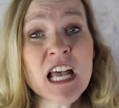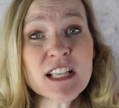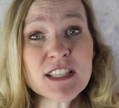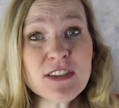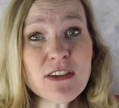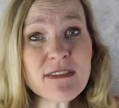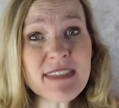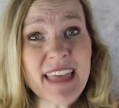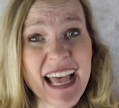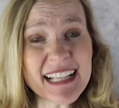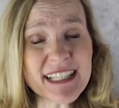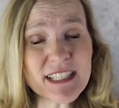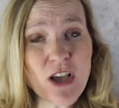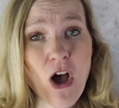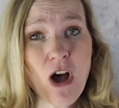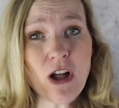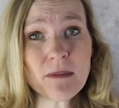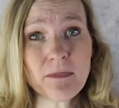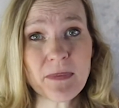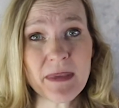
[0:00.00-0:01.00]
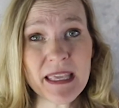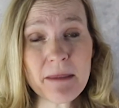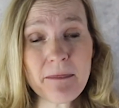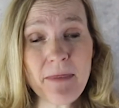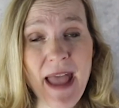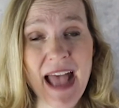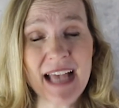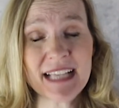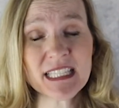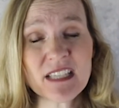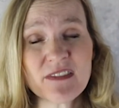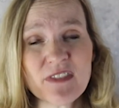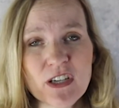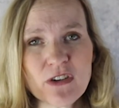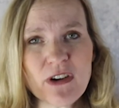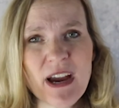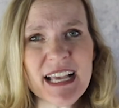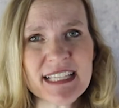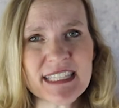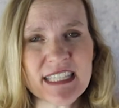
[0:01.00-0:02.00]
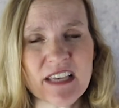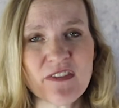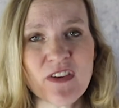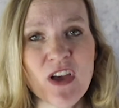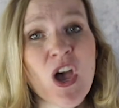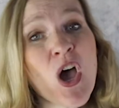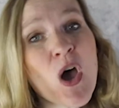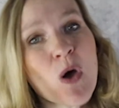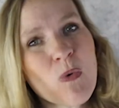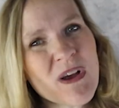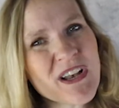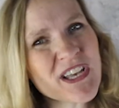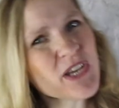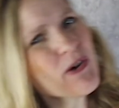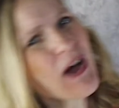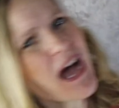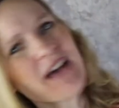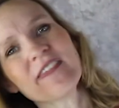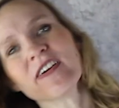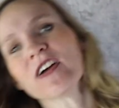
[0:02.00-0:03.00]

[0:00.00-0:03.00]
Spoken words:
So that's called being passive aggressive, when you have a